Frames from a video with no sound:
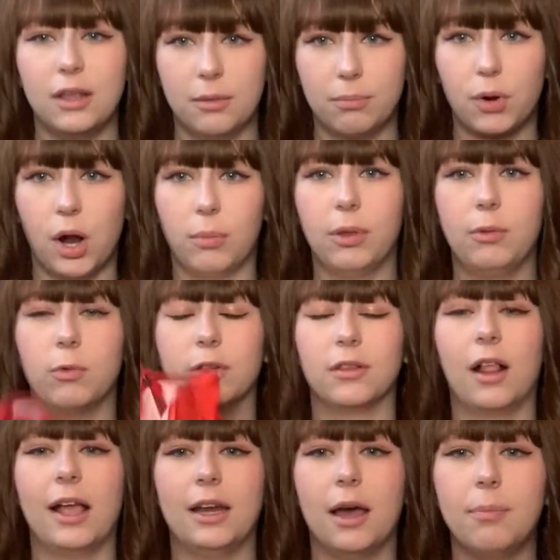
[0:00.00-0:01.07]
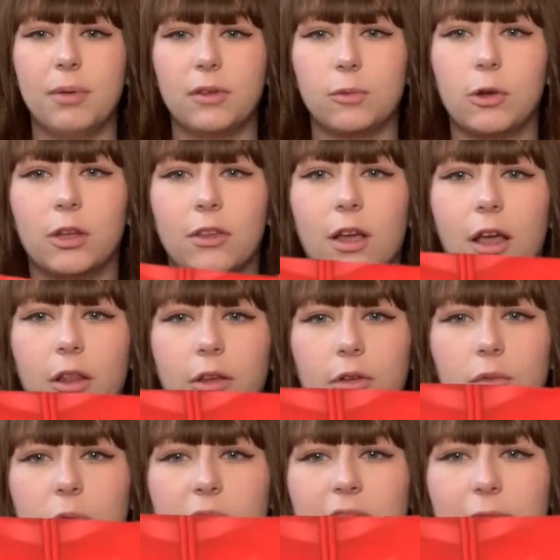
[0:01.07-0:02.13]
it probably wouldn't line up as well. The colors
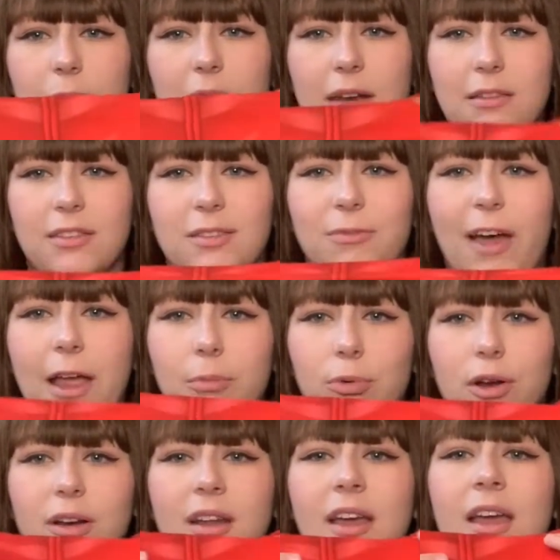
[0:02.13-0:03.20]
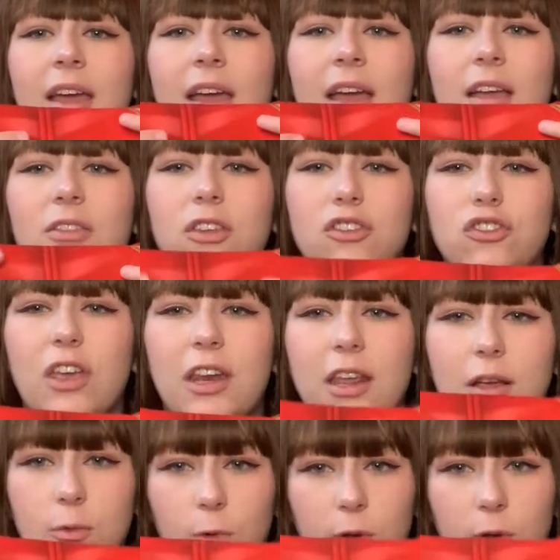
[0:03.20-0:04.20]
wouldn't have been as vibrant, and the shading